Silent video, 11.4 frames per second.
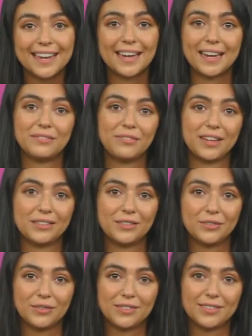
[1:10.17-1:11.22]

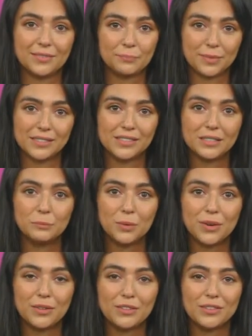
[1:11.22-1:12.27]
investors, business
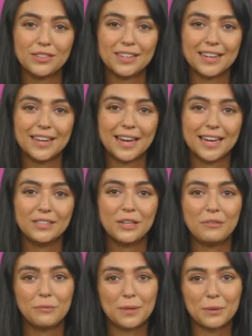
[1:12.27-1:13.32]
partners, and
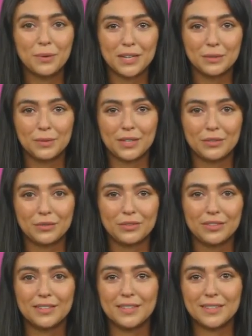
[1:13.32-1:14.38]
government
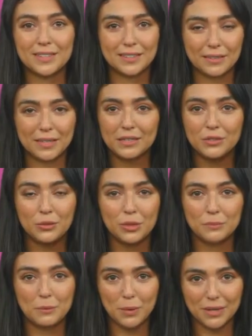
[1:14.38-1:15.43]
regulators. These
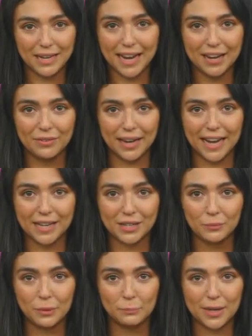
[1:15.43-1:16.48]
groups want to have an
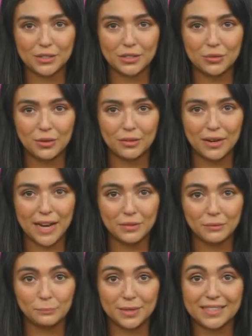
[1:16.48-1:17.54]
accurate picture of how
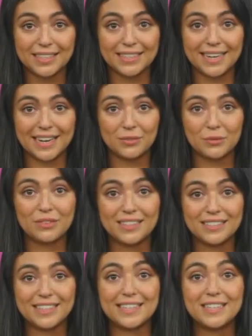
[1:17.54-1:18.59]
the business handles
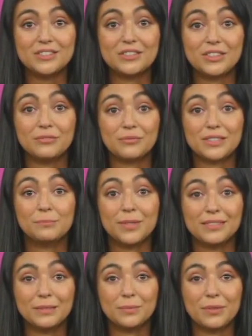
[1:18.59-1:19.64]
its ESG
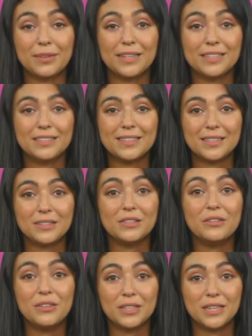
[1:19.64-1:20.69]
responsibilities
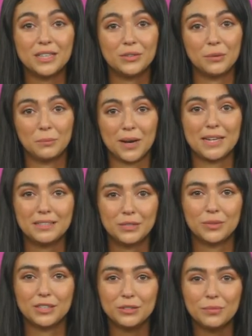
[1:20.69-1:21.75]
so that they can align
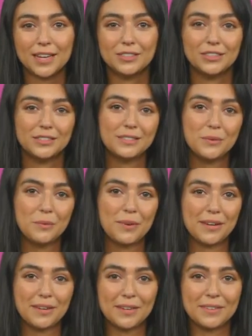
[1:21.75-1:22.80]
their interactions
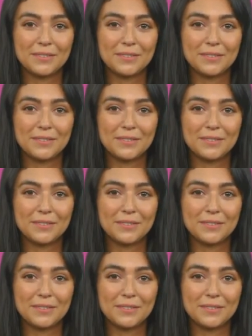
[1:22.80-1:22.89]
accordingly.